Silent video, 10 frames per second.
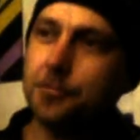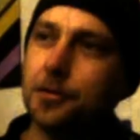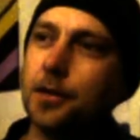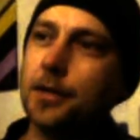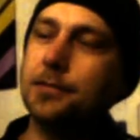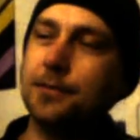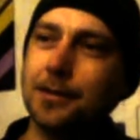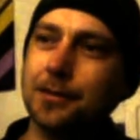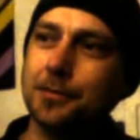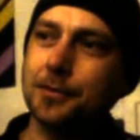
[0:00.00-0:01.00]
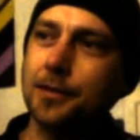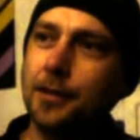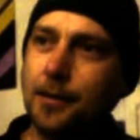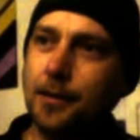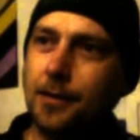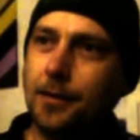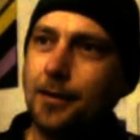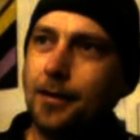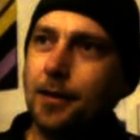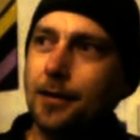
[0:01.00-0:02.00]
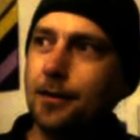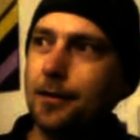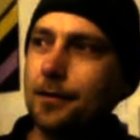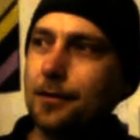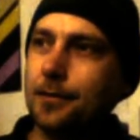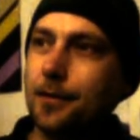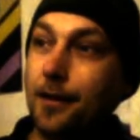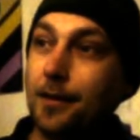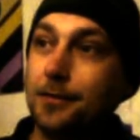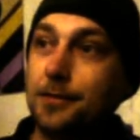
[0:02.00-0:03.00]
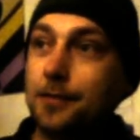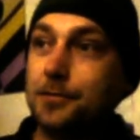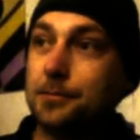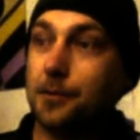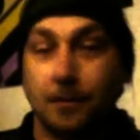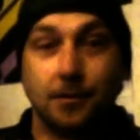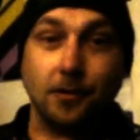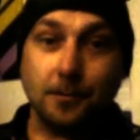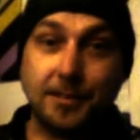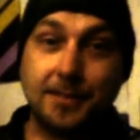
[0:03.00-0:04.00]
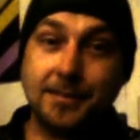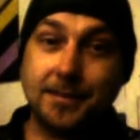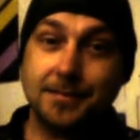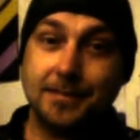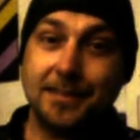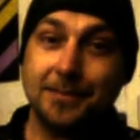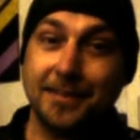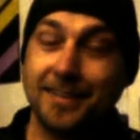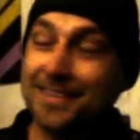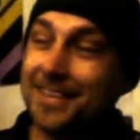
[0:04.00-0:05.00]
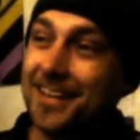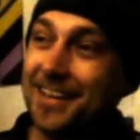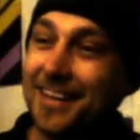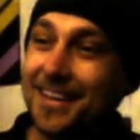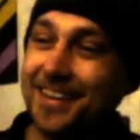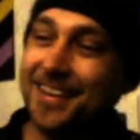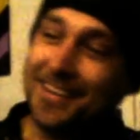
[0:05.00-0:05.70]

yeah, he's probably going to go like halfway off the deep end, because he's probably just going to...